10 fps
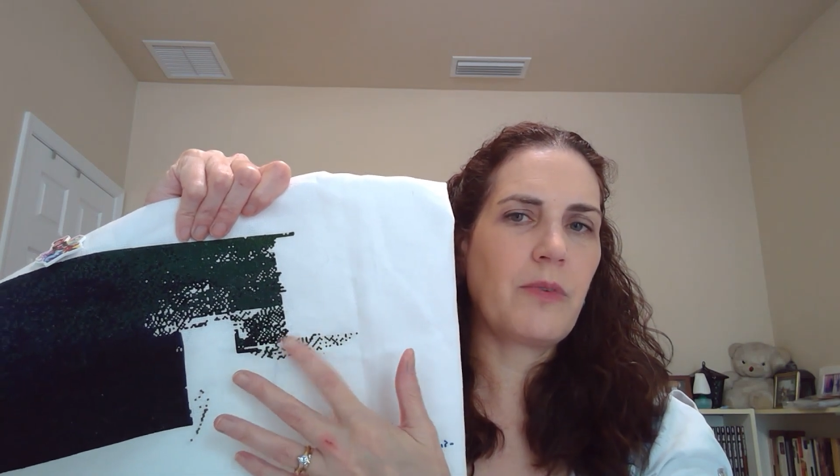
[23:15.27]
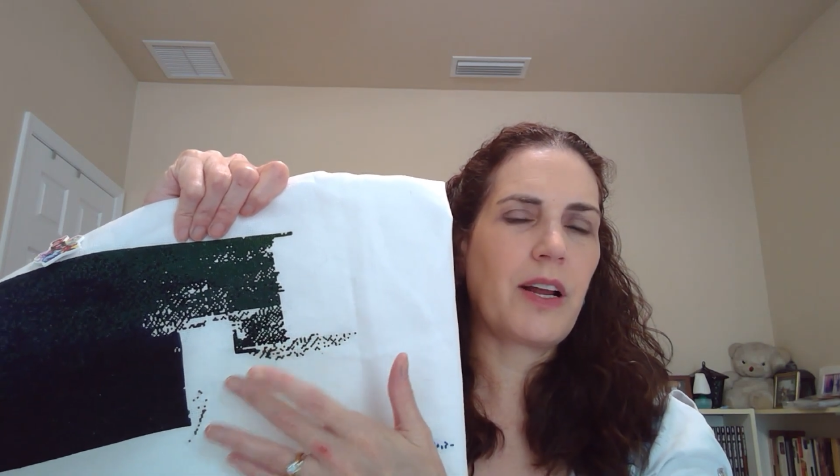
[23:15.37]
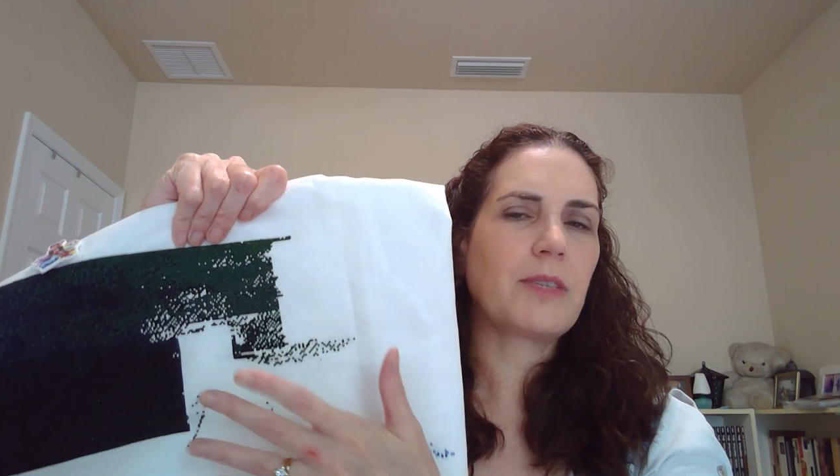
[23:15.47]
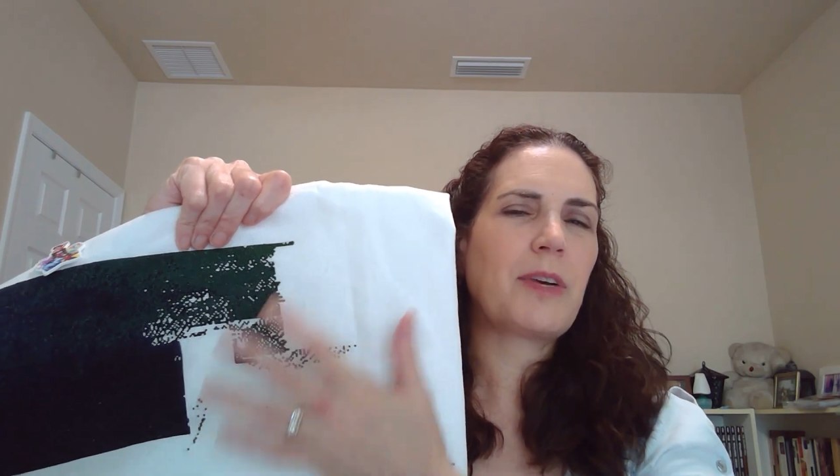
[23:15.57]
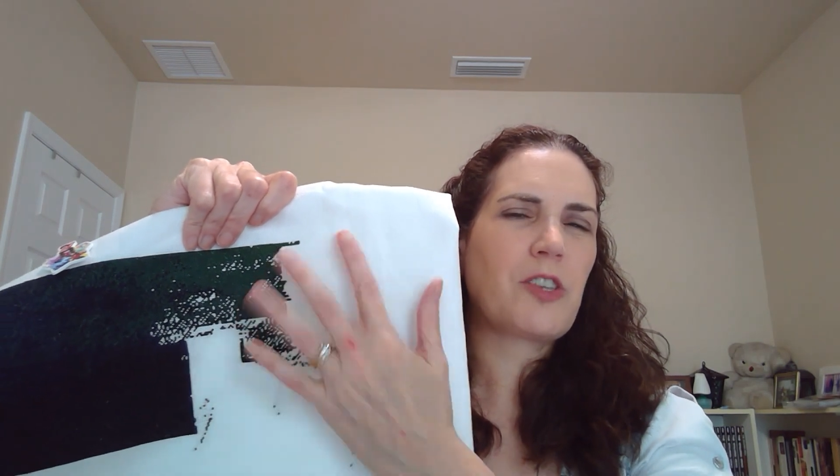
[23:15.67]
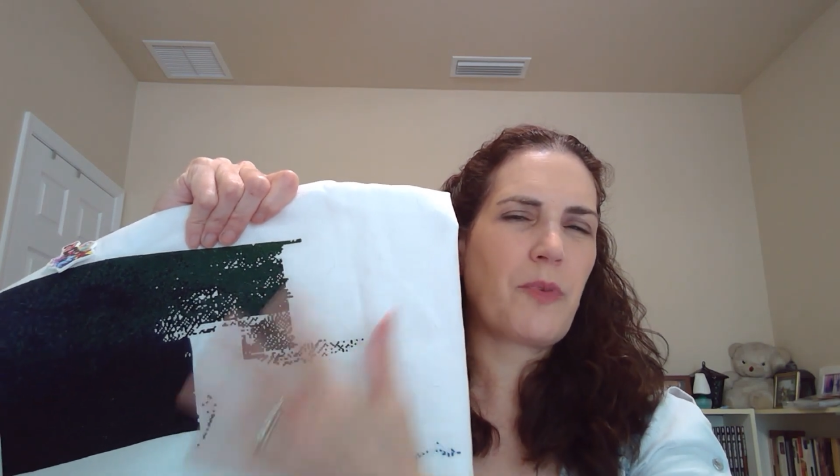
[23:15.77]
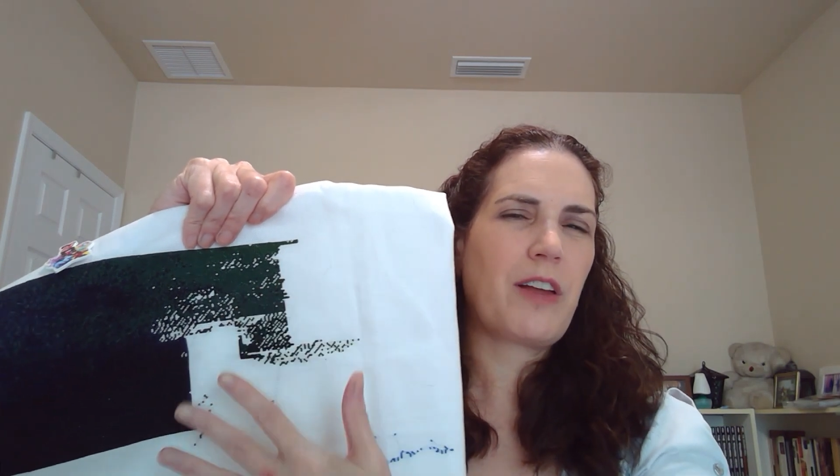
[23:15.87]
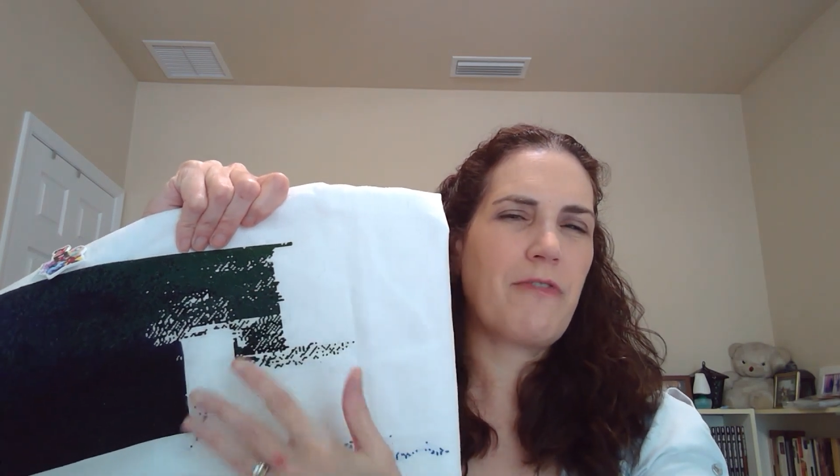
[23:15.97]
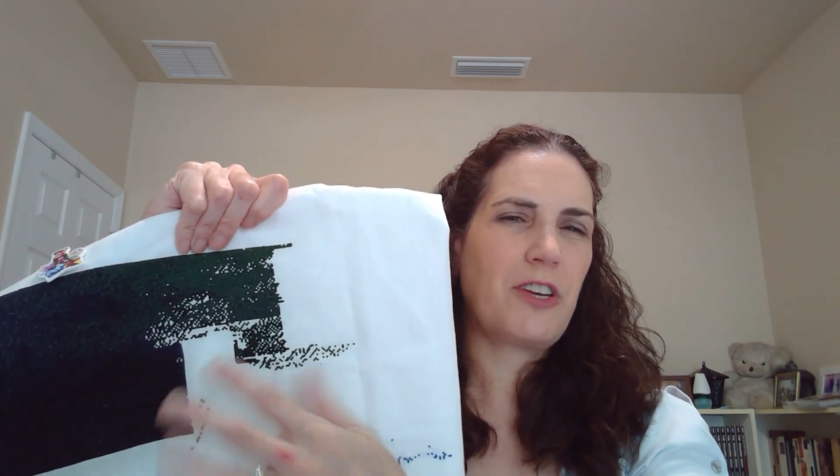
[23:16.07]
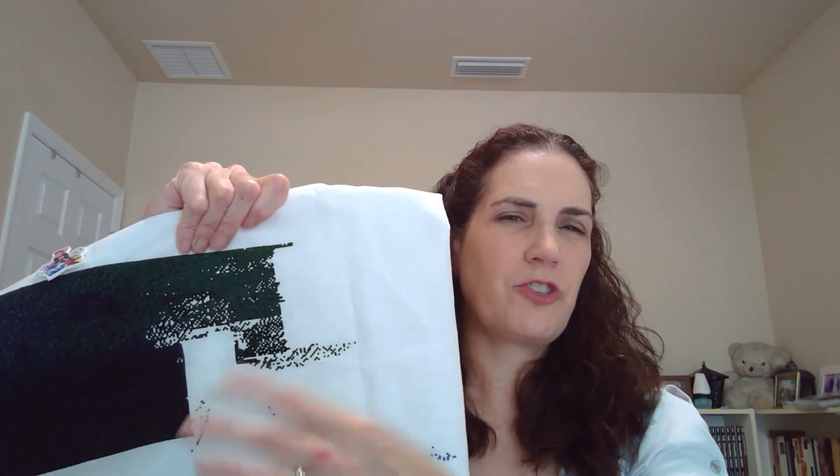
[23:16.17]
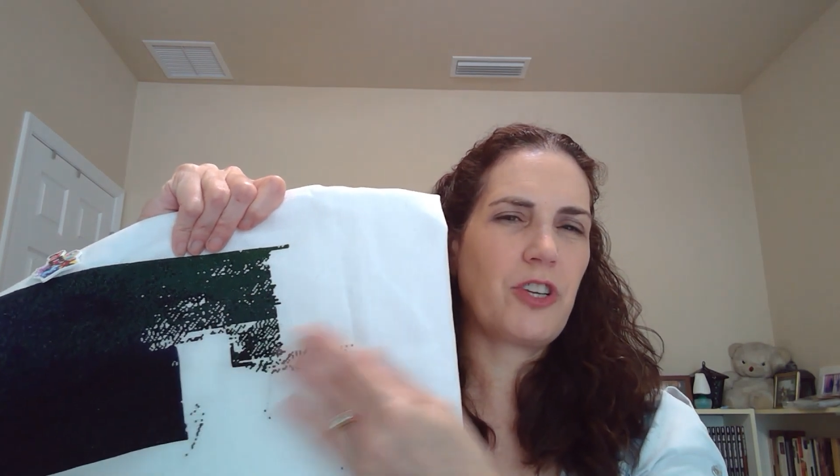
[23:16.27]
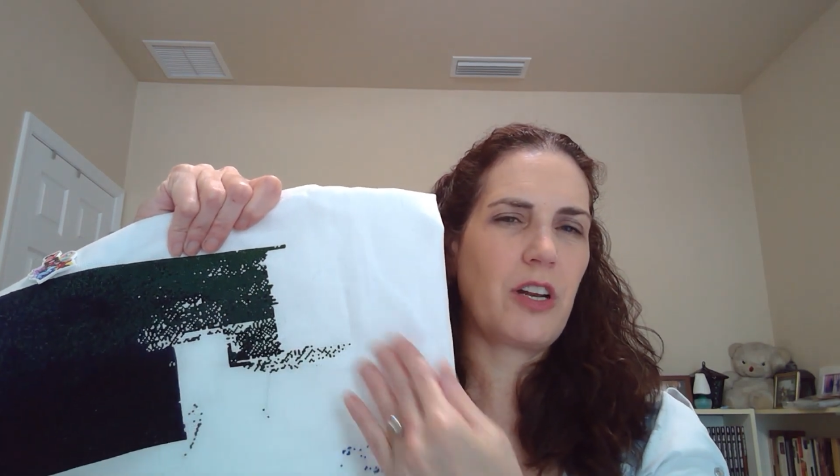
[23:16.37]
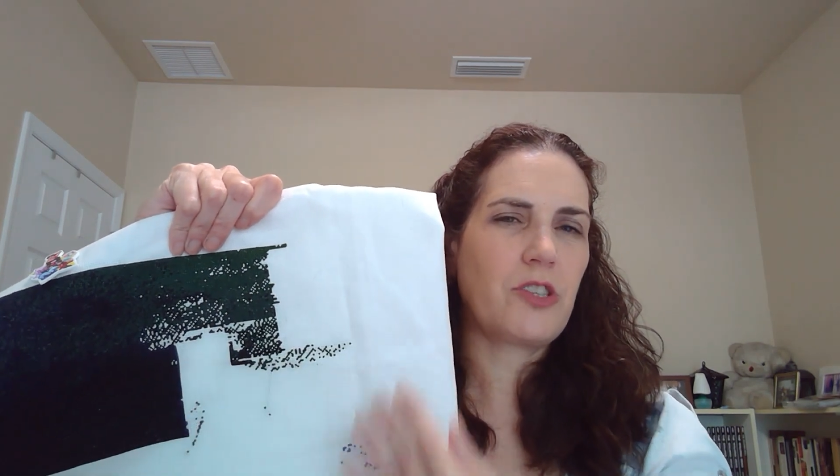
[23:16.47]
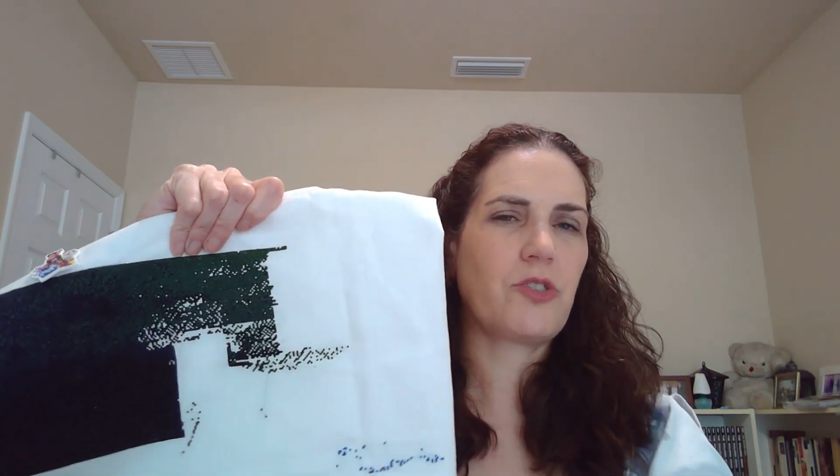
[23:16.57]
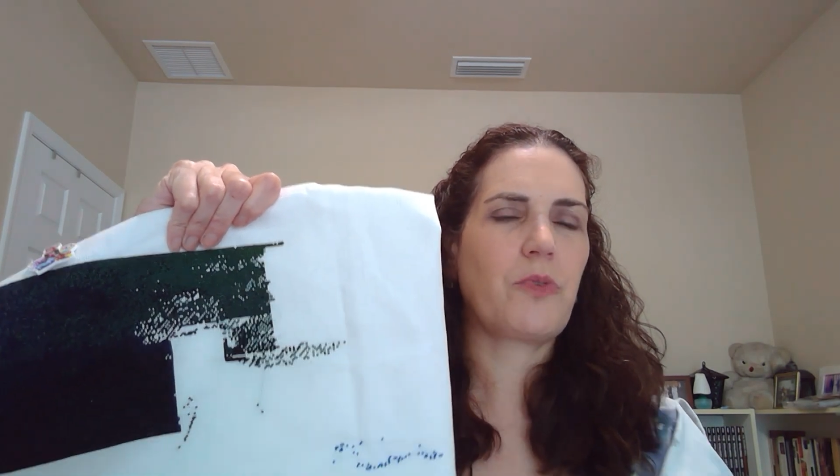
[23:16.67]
especially when I finished it, and I just